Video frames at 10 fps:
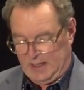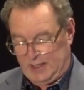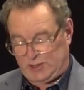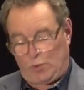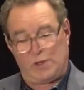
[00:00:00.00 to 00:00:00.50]

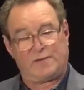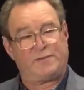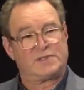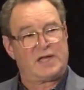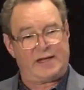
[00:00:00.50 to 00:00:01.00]
It's a
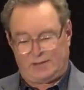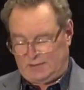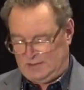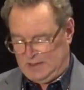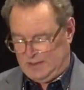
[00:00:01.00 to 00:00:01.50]
wonderful
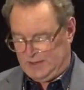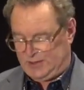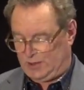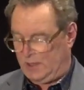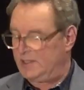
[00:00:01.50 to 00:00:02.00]
cycle that
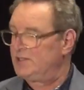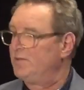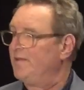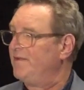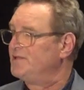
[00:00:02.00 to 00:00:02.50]

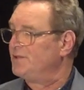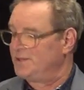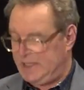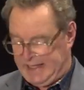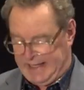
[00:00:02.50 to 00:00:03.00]
starts with
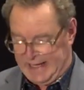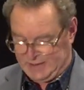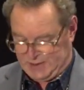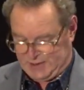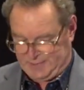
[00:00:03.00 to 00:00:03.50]
visitors and
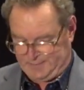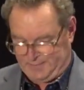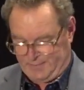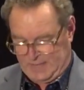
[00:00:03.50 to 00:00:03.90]
guests.